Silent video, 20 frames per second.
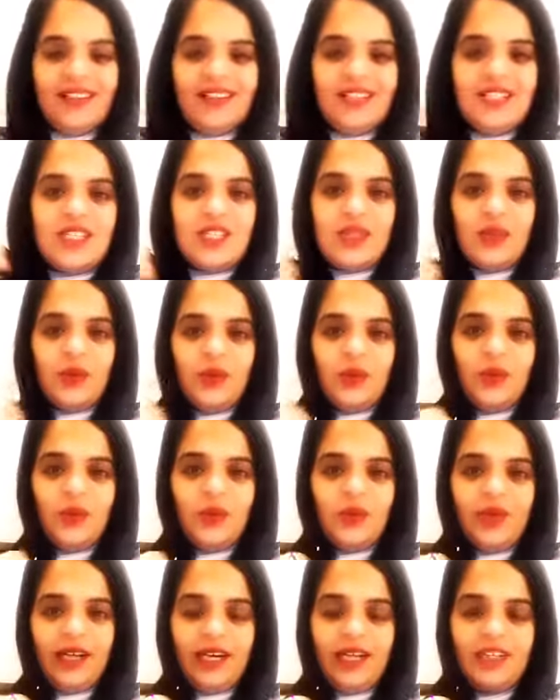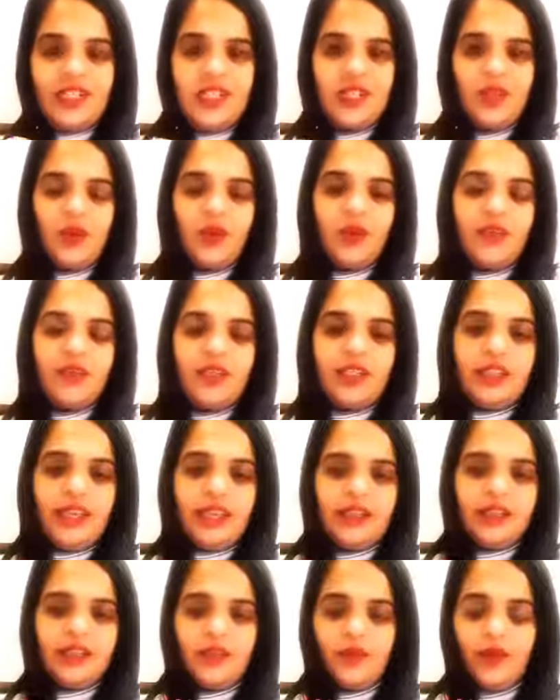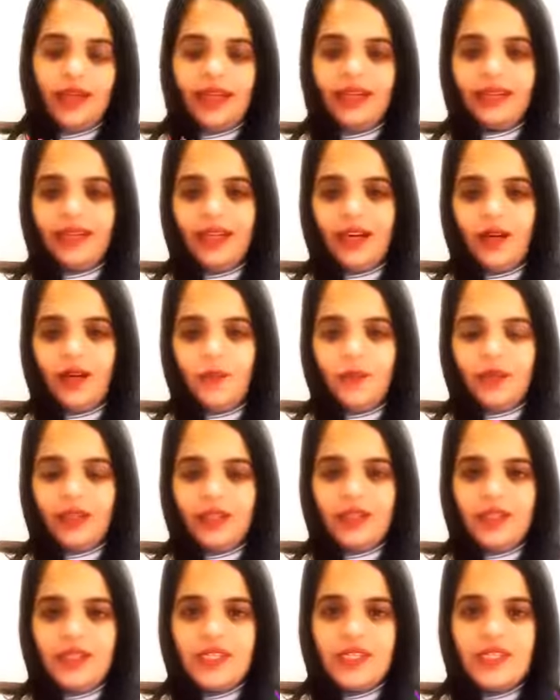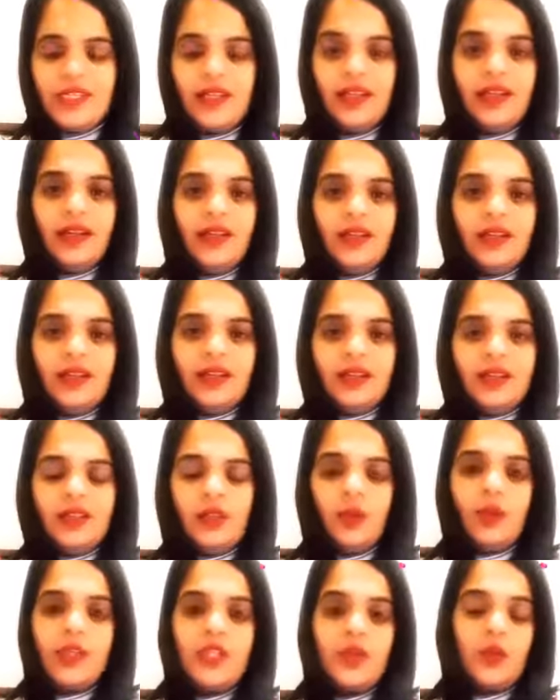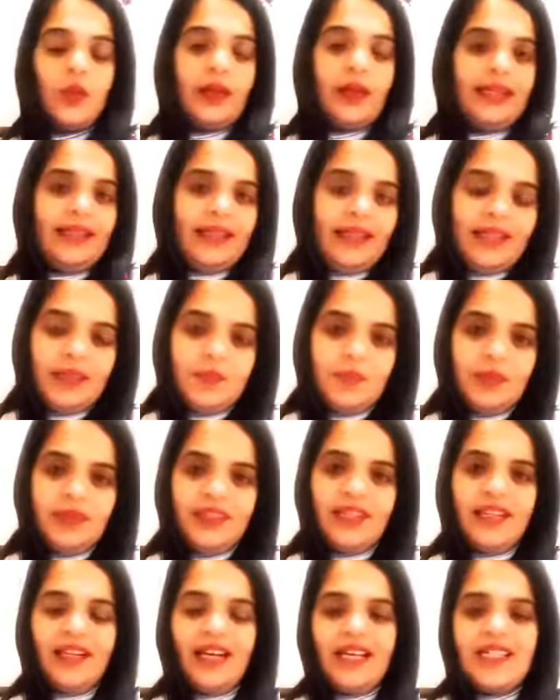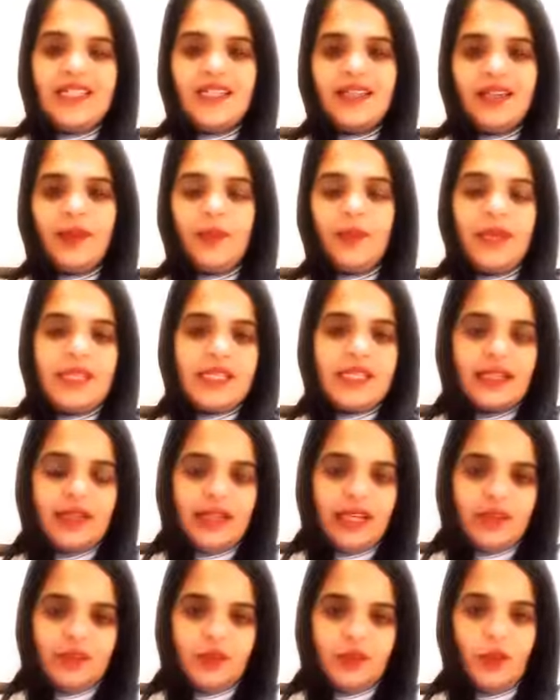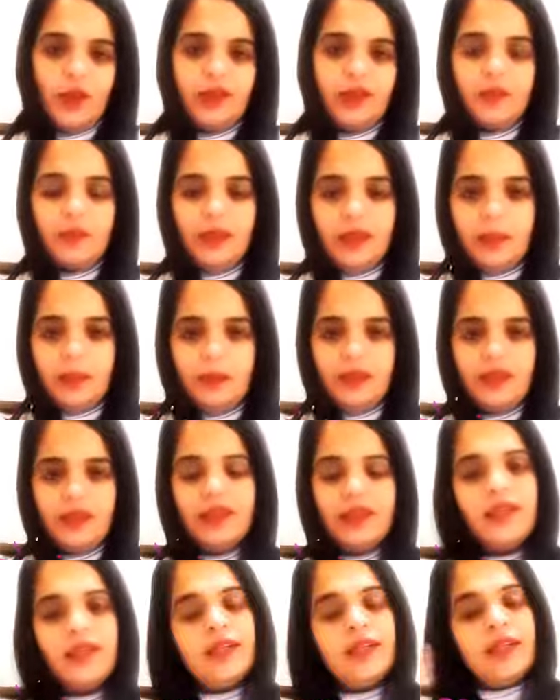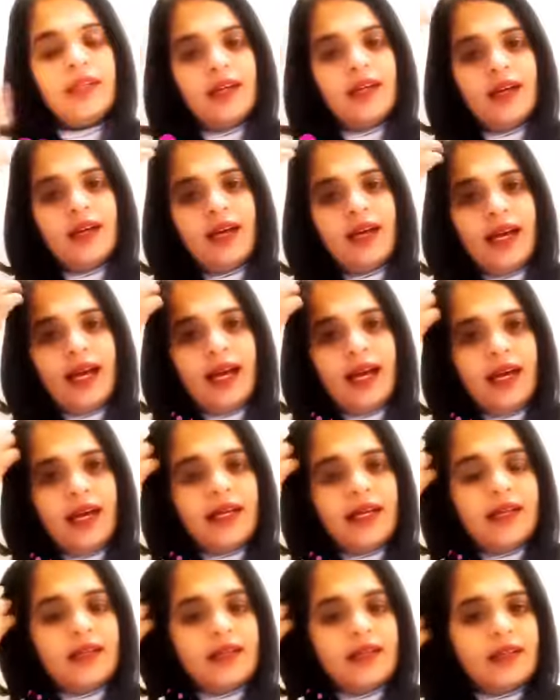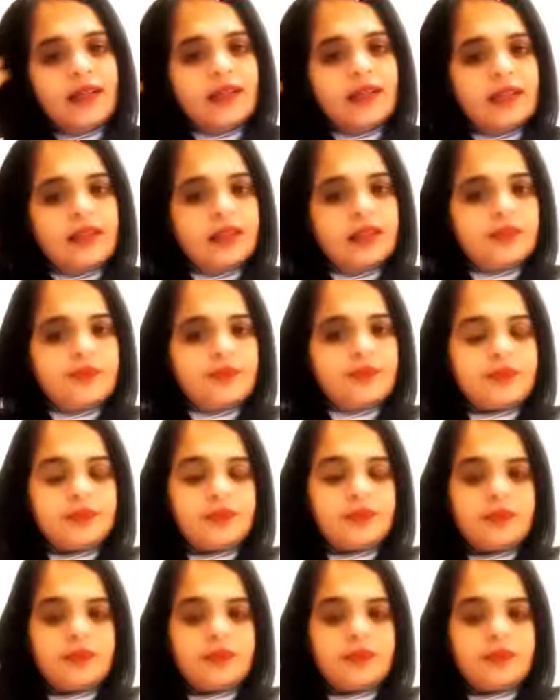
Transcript: So I just thought of connecting right now because though it's quite late, but then I said I must connect with all the people. And um,